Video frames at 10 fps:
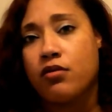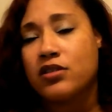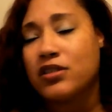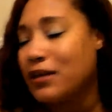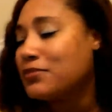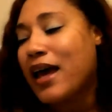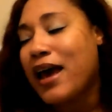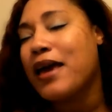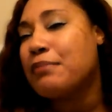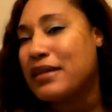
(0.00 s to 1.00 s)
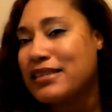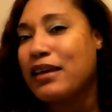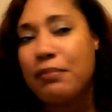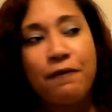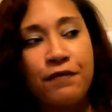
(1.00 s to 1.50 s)
Sometimes they
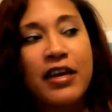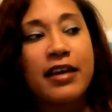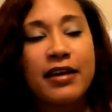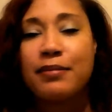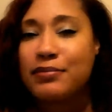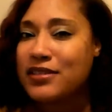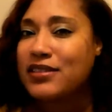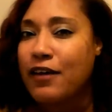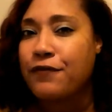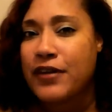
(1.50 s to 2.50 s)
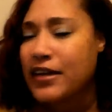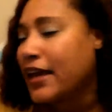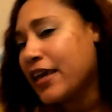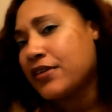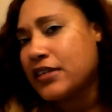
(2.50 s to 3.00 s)
think me feeding them stuff and
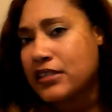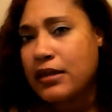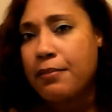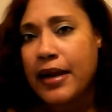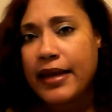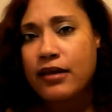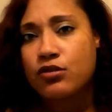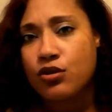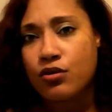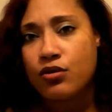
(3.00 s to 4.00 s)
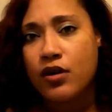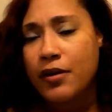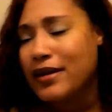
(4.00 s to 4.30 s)
they give it to somebody else, you know.